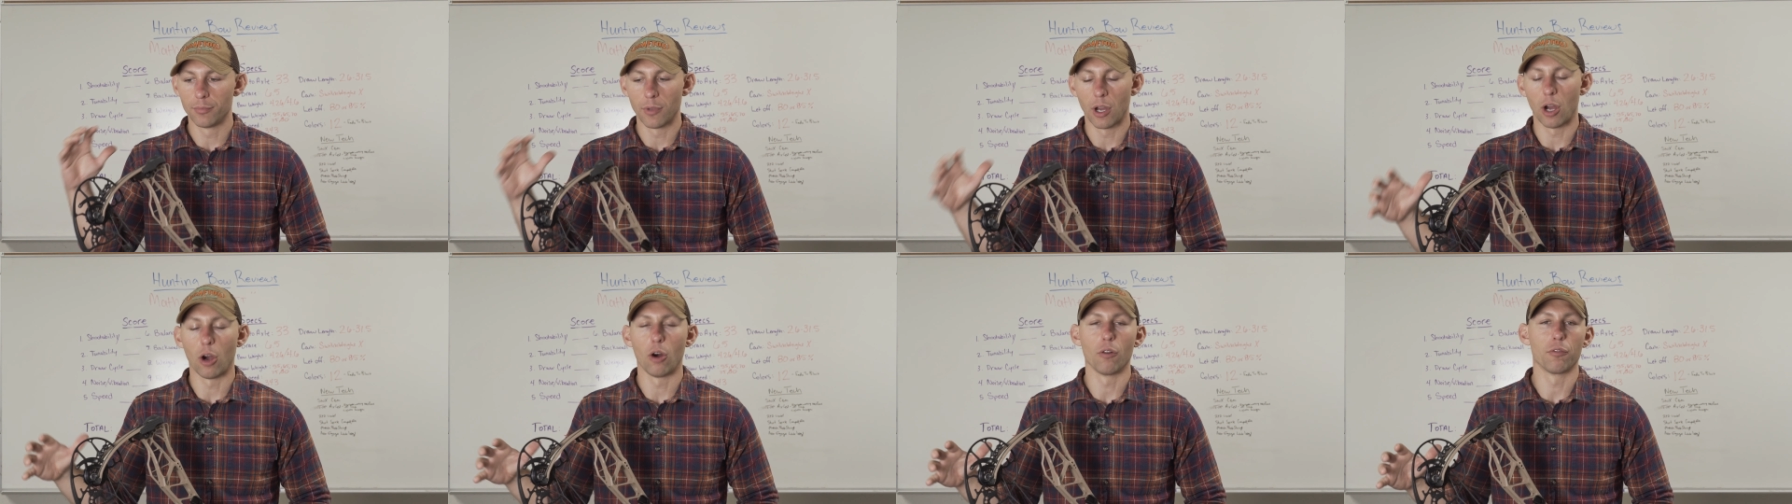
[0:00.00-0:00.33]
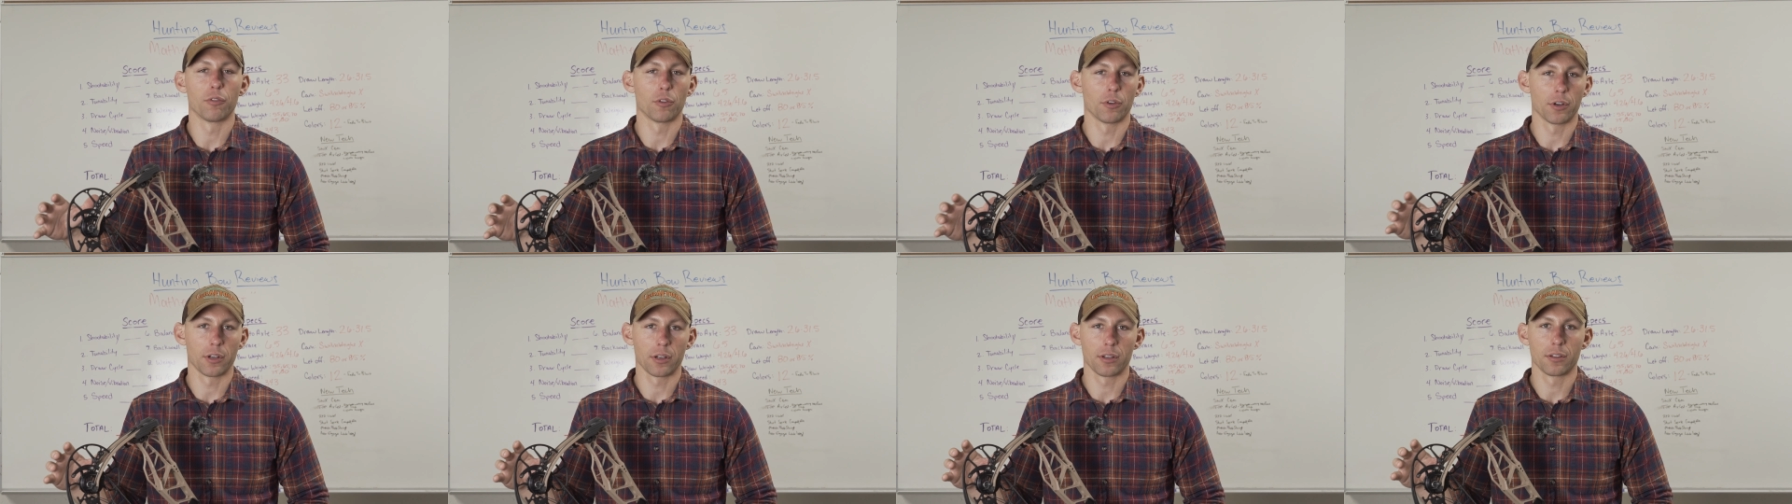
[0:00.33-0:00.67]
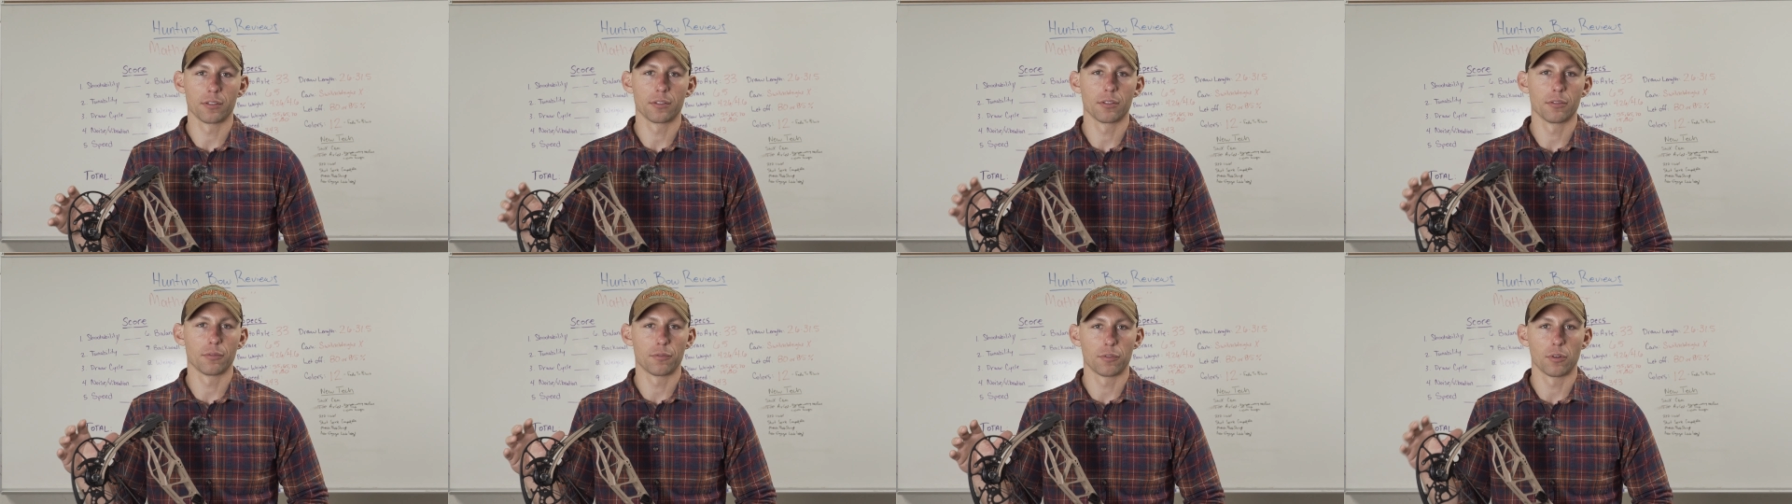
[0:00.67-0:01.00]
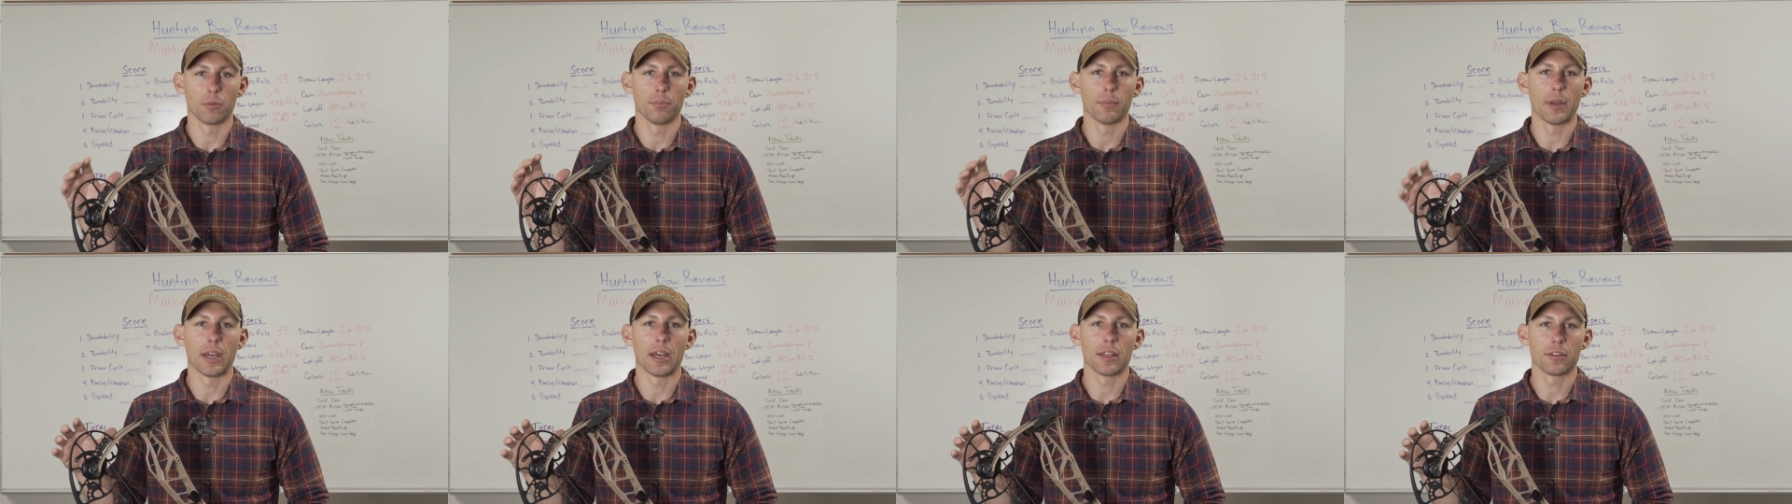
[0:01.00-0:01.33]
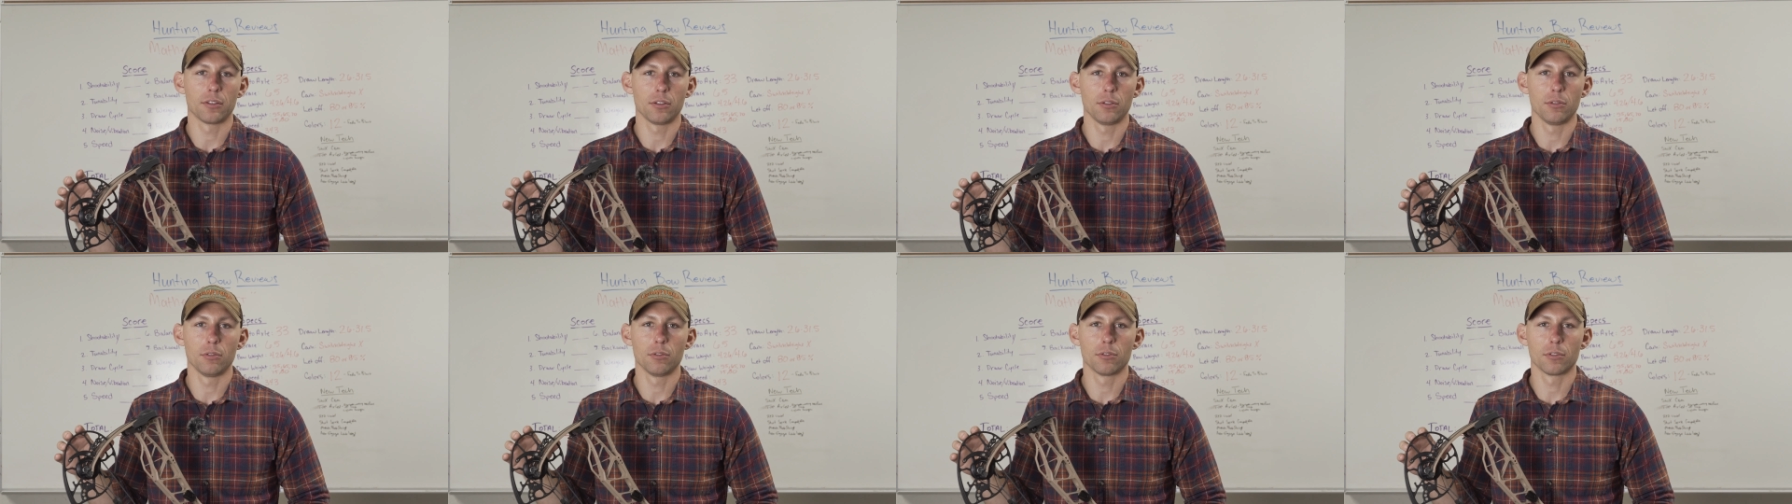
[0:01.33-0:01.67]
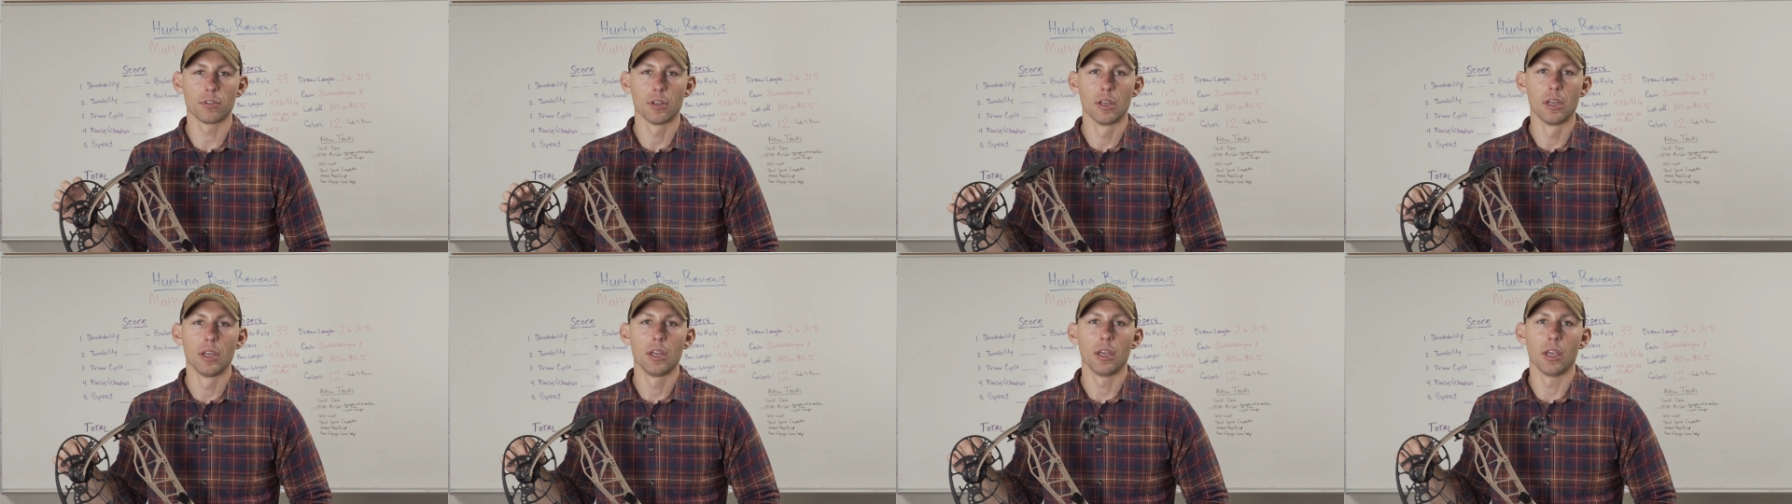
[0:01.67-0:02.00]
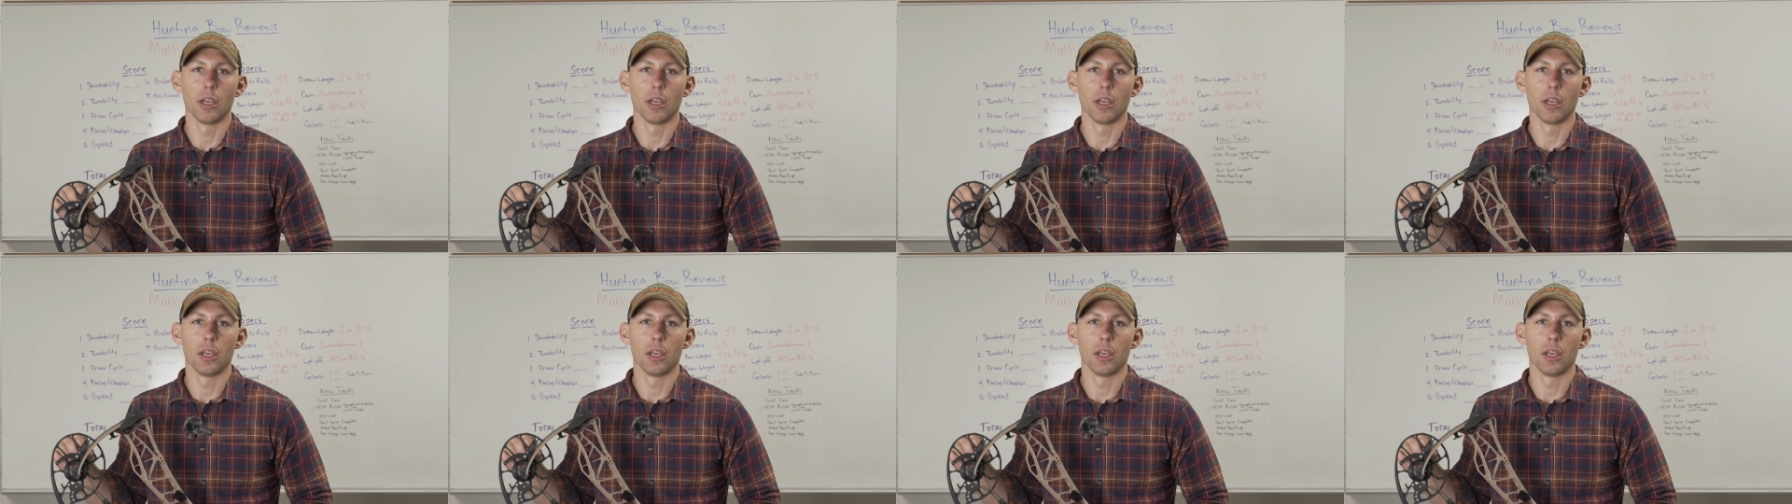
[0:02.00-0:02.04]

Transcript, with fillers: offerings from Mathews